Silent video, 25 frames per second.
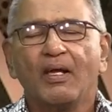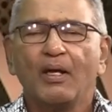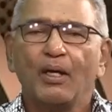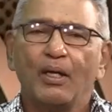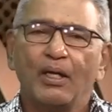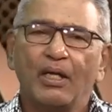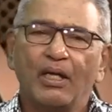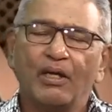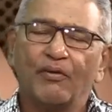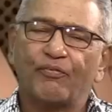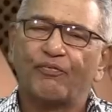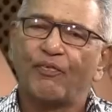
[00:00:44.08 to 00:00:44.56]

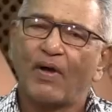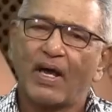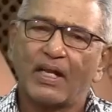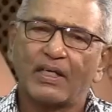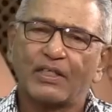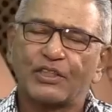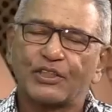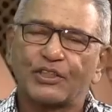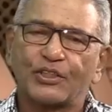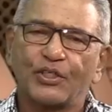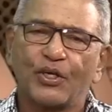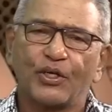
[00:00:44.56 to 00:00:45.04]
If one
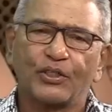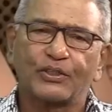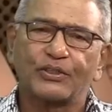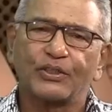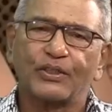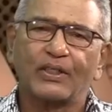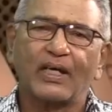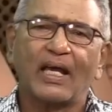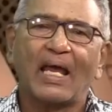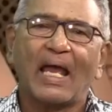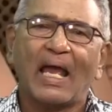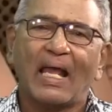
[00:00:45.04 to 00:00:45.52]
is not
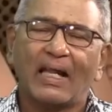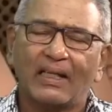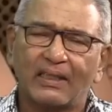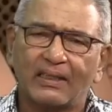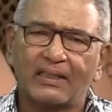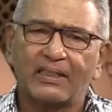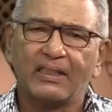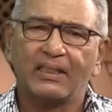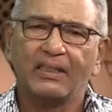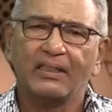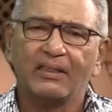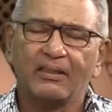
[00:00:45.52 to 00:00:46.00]
uh,
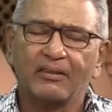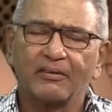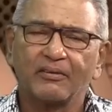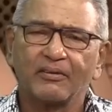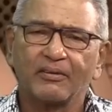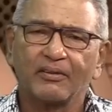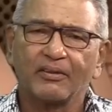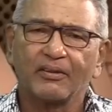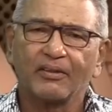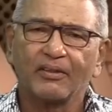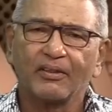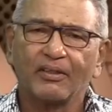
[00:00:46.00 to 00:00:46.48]
healthy,
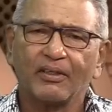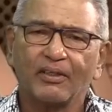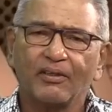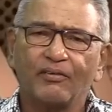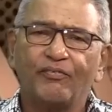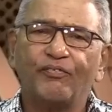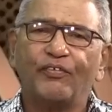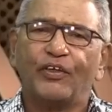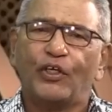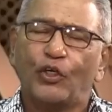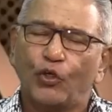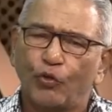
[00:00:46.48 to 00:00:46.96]

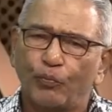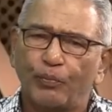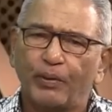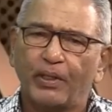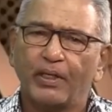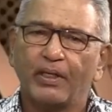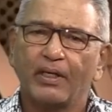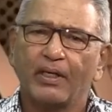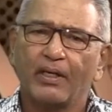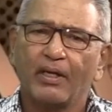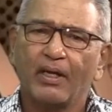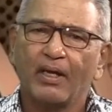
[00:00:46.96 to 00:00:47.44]
will you
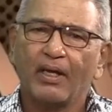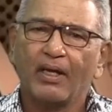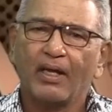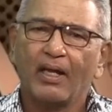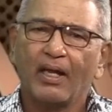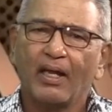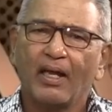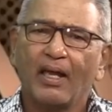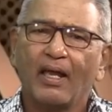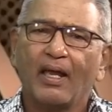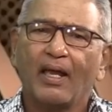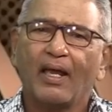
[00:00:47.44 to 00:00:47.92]
be
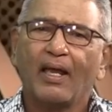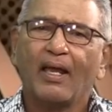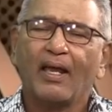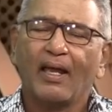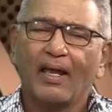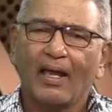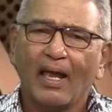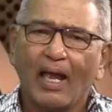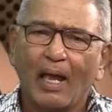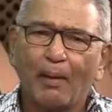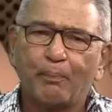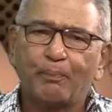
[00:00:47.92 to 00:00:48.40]

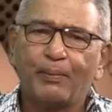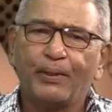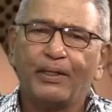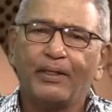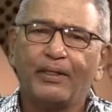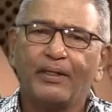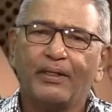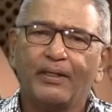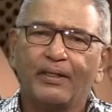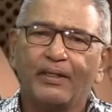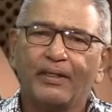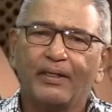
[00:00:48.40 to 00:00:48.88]
happy?
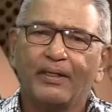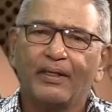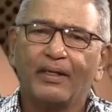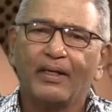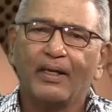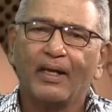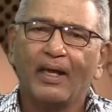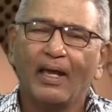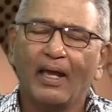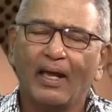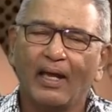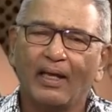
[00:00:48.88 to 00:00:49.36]

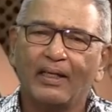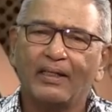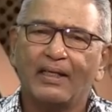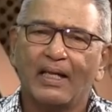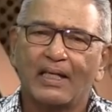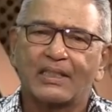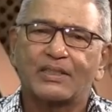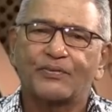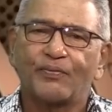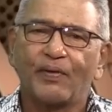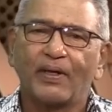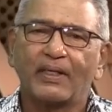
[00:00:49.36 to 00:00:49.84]
And
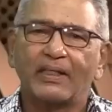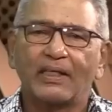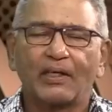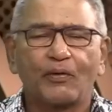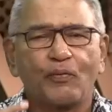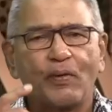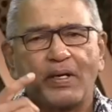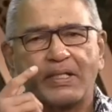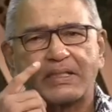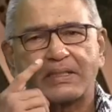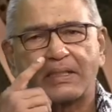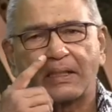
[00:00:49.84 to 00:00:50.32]
that's where the
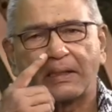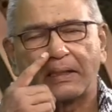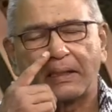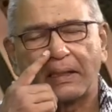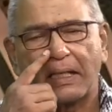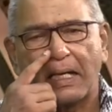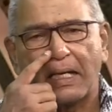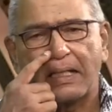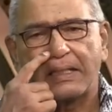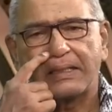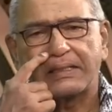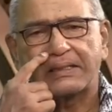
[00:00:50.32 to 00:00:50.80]
question
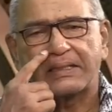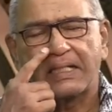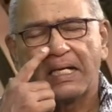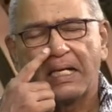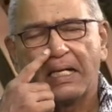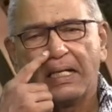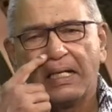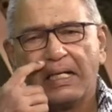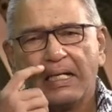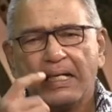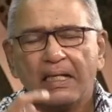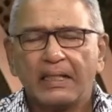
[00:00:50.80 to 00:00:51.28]
lies
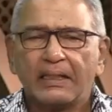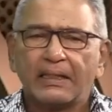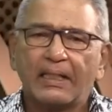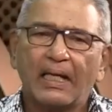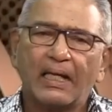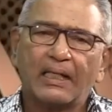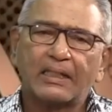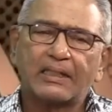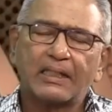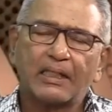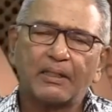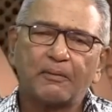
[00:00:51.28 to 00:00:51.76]

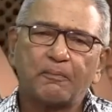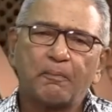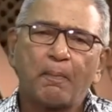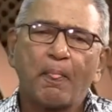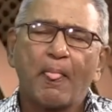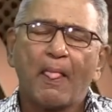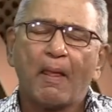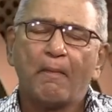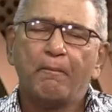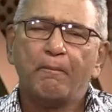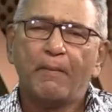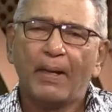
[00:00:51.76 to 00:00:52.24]
that uh,
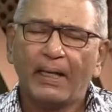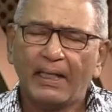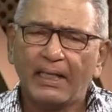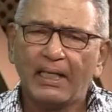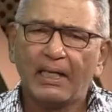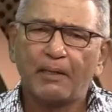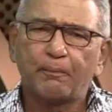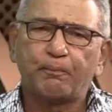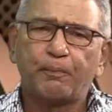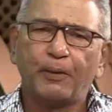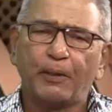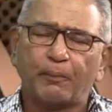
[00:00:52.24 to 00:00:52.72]
many
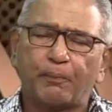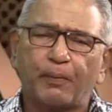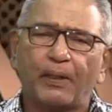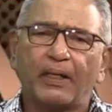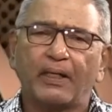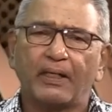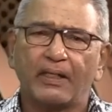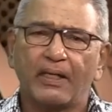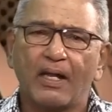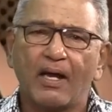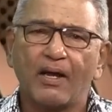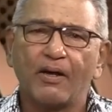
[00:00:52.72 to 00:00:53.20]
people
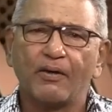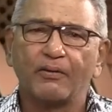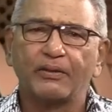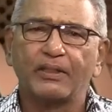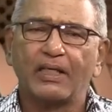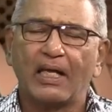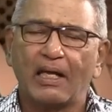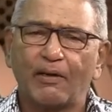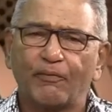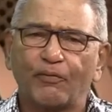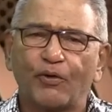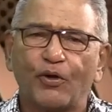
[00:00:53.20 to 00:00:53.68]
now they
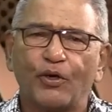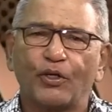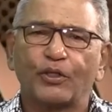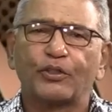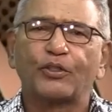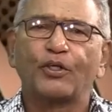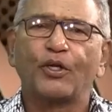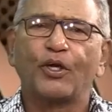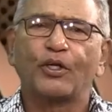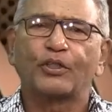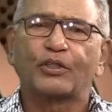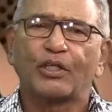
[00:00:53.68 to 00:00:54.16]
have got
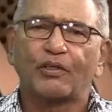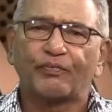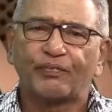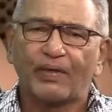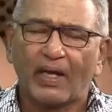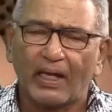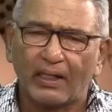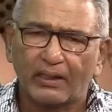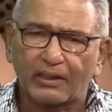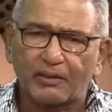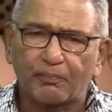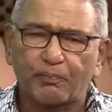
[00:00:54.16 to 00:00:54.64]
lot of
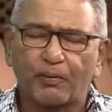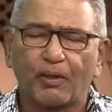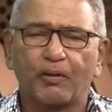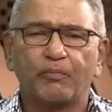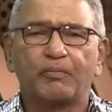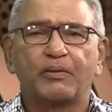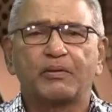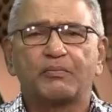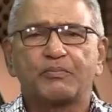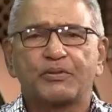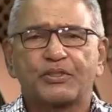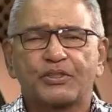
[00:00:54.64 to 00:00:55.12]
health
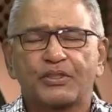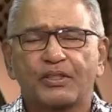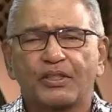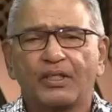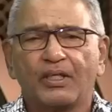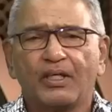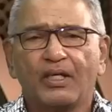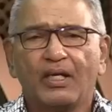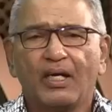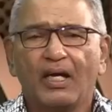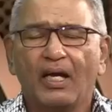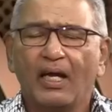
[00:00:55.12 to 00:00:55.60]
problems
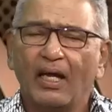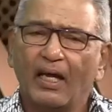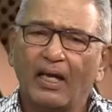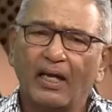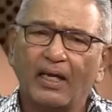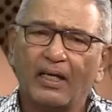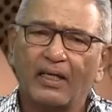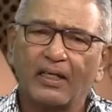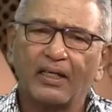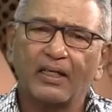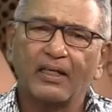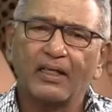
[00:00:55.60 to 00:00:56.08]

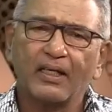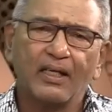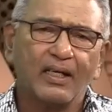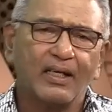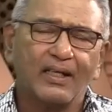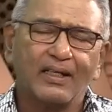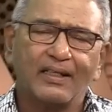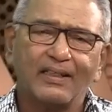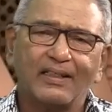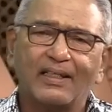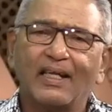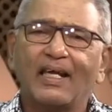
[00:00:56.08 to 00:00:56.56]
and
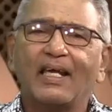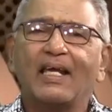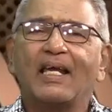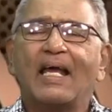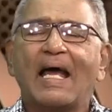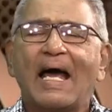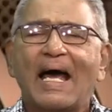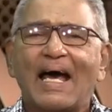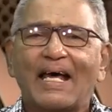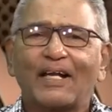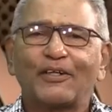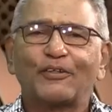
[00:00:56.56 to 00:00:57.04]
they
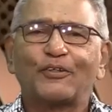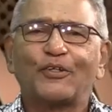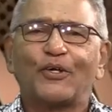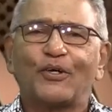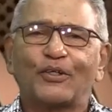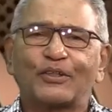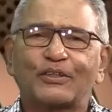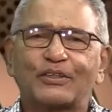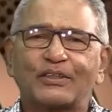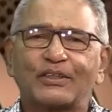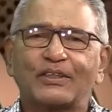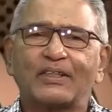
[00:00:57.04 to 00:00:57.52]
are
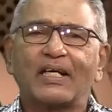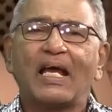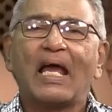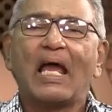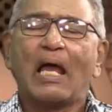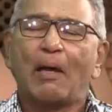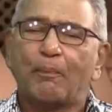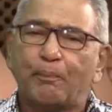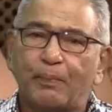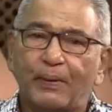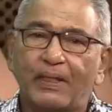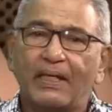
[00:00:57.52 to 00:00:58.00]
not uh,
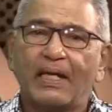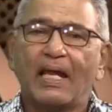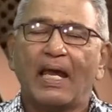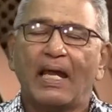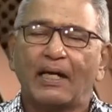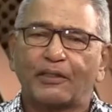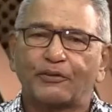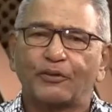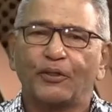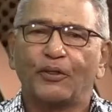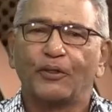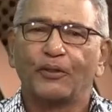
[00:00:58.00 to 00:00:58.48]
happy
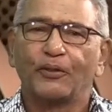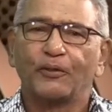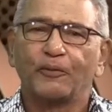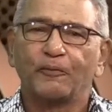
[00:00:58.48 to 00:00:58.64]
at all.